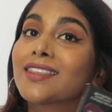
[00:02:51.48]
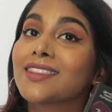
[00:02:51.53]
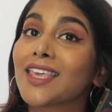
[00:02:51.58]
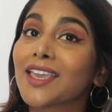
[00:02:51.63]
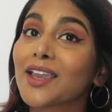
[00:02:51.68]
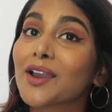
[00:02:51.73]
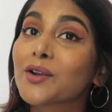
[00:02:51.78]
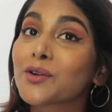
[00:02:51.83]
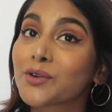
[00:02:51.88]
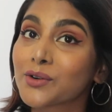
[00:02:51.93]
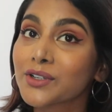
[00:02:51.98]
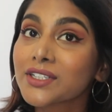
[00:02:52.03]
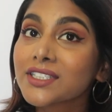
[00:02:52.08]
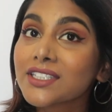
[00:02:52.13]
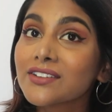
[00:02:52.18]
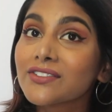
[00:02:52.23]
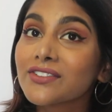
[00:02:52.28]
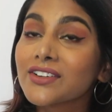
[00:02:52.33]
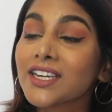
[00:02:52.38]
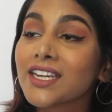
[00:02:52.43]
They are
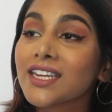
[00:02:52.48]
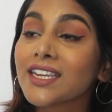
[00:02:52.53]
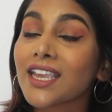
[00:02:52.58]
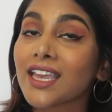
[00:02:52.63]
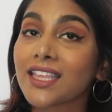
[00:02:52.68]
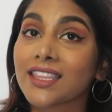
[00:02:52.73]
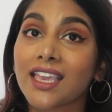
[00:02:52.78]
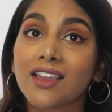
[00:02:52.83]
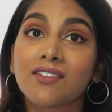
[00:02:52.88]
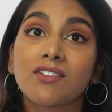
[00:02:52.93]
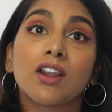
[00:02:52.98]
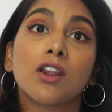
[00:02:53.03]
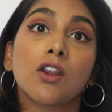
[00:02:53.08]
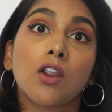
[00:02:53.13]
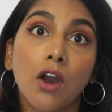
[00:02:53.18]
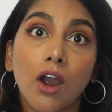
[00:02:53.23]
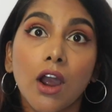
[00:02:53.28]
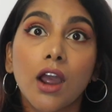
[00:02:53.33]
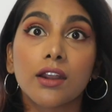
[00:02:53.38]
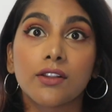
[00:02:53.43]
cruelty-free and they have a
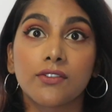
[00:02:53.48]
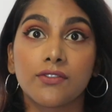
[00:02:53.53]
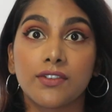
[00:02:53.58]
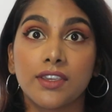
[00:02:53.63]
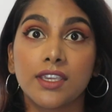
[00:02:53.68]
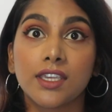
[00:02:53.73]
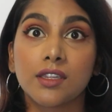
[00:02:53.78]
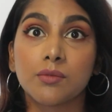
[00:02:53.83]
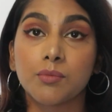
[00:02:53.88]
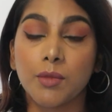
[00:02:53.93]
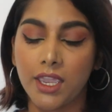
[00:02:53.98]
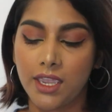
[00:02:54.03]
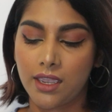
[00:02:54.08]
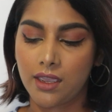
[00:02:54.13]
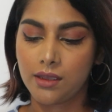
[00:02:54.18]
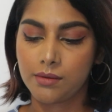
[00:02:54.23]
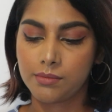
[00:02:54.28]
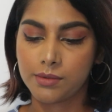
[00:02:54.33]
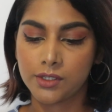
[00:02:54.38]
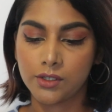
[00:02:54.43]
lot of vegan
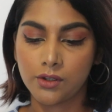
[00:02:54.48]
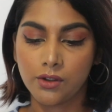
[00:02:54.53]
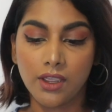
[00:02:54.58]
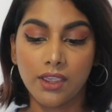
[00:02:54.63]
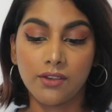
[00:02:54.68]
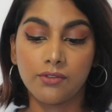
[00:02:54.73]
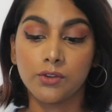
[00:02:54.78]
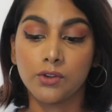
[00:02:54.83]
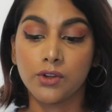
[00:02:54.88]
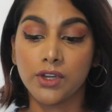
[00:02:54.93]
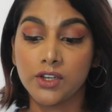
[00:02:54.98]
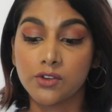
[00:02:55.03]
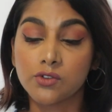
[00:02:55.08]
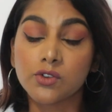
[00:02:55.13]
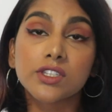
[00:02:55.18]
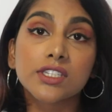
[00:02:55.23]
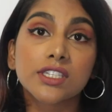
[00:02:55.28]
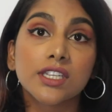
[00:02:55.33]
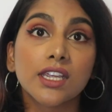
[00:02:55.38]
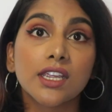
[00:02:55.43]
makeup. So if you're
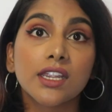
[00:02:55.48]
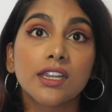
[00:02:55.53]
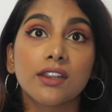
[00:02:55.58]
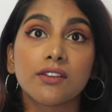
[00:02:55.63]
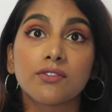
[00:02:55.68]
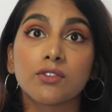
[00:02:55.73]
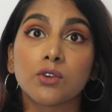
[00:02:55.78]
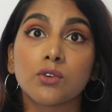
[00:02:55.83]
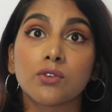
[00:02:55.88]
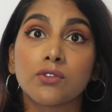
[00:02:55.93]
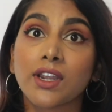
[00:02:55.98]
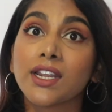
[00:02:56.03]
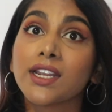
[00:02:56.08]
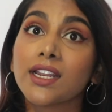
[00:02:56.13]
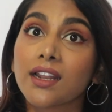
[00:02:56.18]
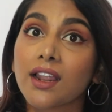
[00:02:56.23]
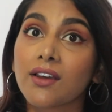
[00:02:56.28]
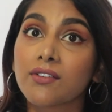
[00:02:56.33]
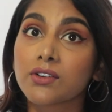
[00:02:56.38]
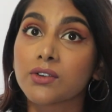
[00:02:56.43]
interested, if you
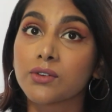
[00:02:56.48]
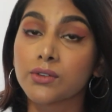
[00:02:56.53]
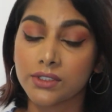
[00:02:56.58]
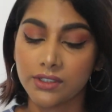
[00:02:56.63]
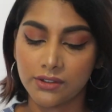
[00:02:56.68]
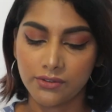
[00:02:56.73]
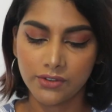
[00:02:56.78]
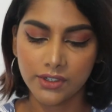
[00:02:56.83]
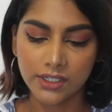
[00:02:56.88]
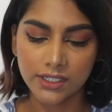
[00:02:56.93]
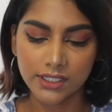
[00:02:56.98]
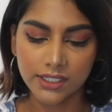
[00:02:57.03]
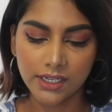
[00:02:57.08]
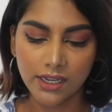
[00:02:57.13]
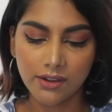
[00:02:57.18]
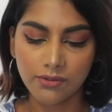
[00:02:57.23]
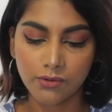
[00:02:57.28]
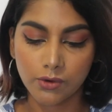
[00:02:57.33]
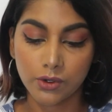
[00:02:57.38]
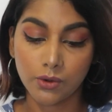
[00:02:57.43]
really love cruelty-free
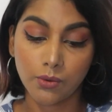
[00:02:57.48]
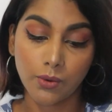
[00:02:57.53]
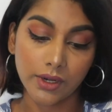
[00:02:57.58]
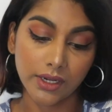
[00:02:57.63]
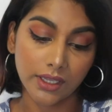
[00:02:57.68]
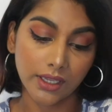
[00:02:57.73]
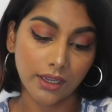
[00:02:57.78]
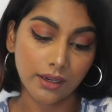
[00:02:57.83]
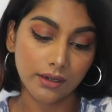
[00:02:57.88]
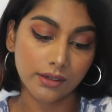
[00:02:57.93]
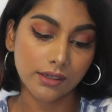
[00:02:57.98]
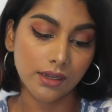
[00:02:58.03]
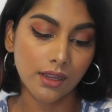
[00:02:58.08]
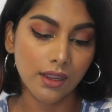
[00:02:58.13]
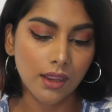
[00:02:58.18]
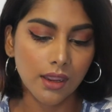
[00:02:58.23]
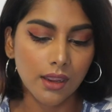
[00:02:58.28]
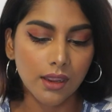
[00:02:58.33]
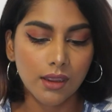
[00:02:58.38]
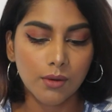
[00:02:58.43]
stuff or you want to get
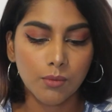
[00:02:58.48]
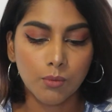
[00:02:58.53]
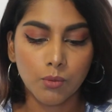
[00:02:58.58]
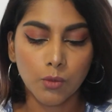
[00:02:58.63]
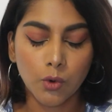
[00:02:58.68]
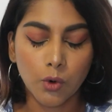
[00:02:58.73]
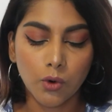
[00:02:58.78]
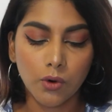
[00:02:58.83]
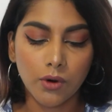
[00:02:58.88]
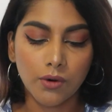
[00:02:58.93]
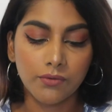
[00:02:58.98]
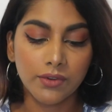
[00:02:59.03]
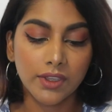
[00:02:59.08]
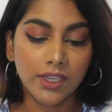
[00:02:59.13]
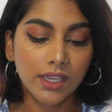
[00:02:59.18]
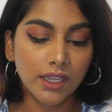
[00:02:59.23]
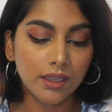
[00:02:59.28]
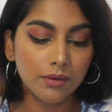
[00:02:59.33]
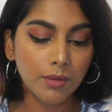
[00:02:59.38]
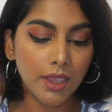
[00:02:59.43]
more
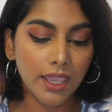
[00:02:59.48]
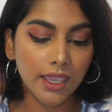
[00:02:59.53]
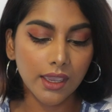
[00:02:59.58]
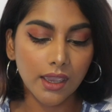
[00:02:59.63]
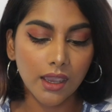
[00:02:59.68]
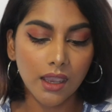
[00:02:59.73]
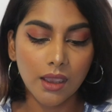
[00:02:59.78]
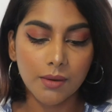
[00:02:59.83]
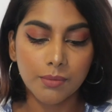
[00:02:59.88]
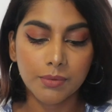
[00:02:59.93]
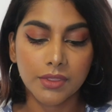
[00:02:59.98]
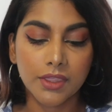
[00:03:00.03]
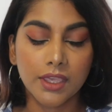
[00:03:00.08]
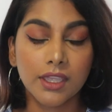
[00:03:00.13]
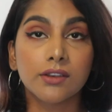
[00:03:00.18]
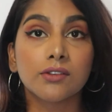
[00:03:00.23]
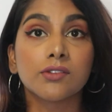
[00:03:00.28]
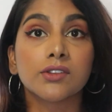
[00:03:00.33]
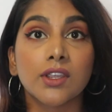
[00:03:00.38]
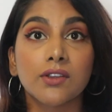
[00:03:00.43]
vegan makeup,
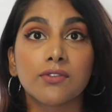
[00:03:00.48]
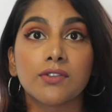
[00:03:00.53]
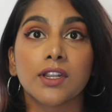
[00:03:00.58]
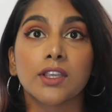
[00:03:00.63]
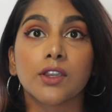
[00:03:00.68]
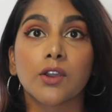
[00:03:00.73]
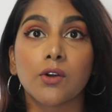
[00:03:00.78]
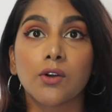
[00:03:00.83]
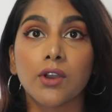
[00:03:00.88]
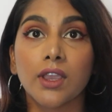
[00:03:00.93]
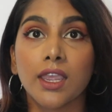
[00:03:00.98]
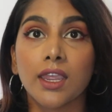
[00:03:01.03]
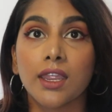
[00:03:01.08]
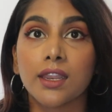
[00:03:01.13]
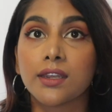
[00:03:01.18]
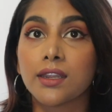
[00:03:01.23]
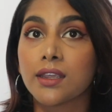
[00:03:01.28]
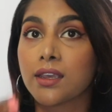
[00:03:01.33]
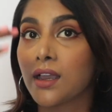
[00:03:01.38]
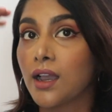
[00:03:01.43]
then definitely go
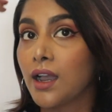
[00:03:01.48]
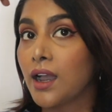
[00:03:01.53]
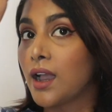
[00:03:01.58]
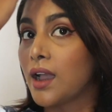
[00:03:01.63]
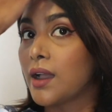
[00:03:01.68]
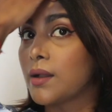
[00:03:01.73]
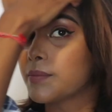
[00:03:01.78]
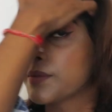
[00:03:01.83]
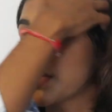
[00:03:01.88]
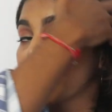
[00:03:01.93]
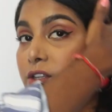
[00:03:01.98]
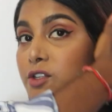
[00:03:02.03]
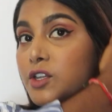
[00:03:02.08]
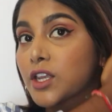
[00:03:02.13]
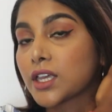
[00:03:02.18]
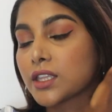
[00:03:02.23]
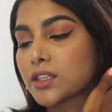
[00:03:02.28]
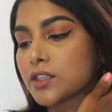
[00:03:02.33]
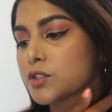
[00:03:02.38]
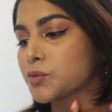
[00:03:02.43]
ahead and
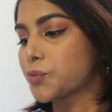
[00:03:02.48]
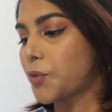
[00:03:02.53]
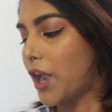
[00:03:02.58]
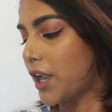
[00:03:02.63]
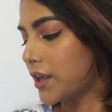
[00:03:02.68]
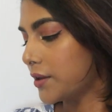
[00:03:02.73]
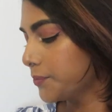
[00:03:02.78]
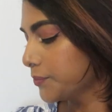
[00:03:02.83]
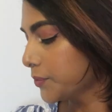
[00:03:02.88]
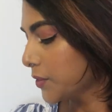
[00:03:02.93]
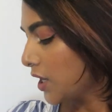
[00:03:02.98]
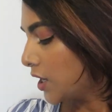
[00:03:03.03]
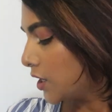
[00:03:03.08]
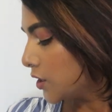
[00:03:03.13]
check out this brand.